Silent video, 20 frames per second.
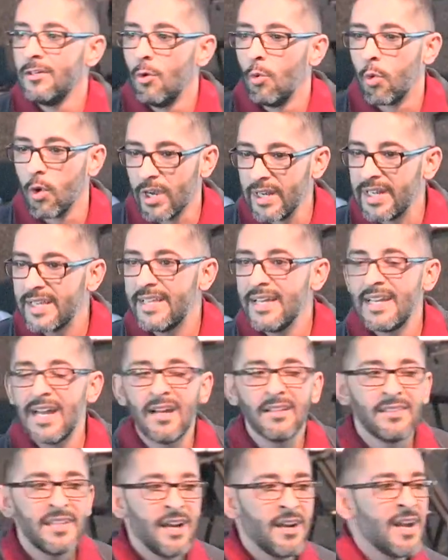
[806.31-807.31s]
We're going to get
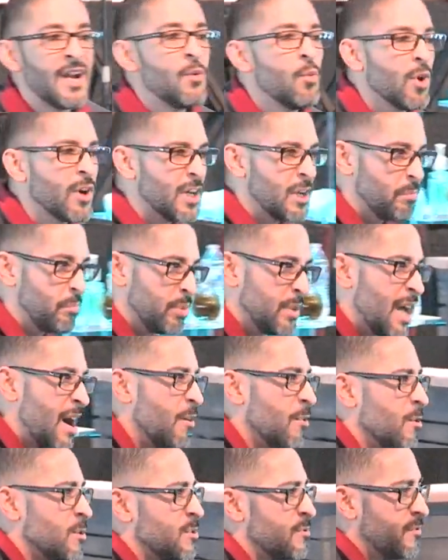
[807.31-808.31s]
out there and we're going to
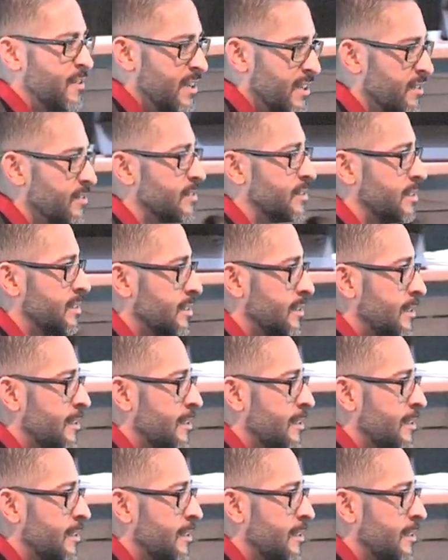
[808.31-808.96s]
plow those fields.